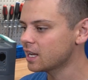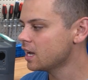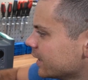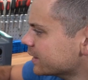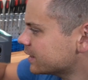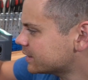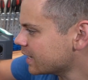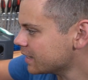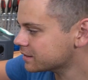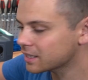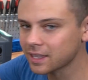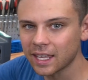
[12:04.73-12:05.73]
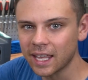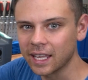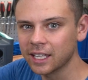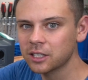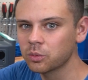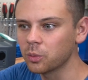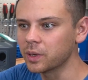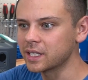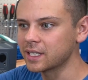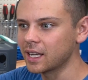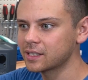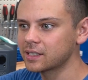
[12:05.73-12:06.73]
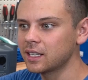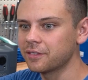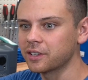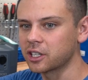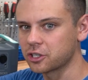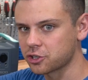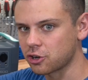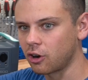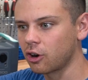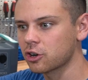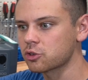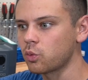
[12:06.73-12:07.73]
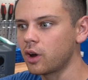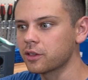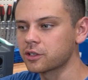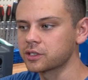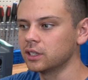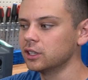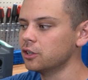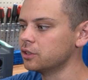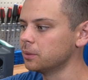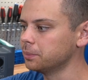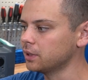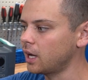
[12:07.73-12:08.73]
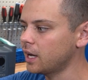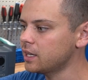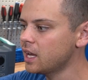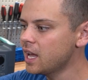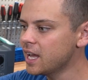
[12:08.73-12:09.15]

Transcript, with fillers: Like the test at the end when we tested if it could charge while there's a load applied,